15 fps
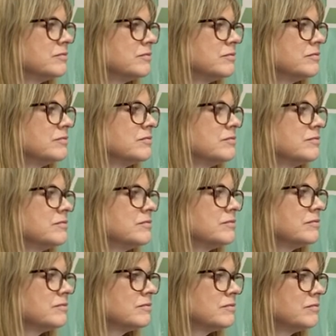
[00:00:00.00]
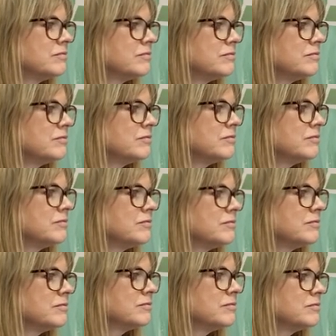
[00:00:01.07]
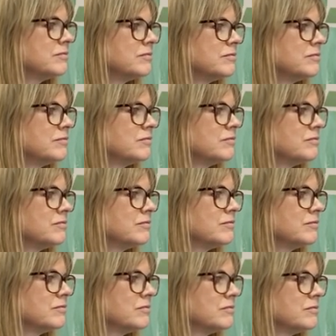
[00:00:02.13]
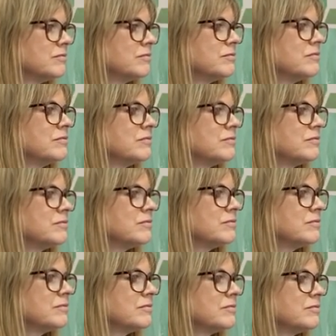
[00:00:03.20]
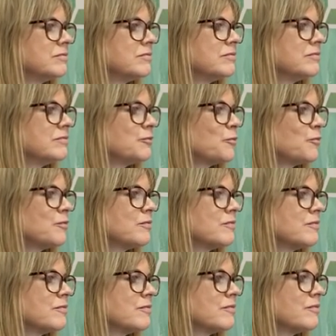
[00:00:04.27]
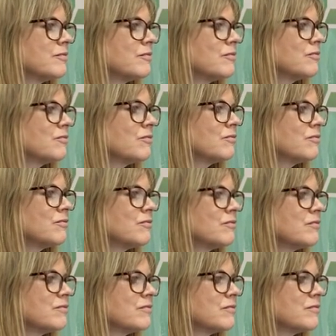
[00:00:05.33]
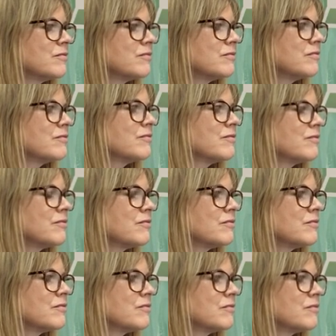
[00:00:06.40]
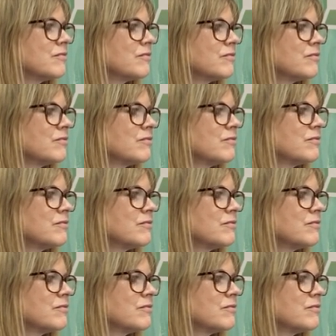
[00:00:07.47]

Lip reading: (silent)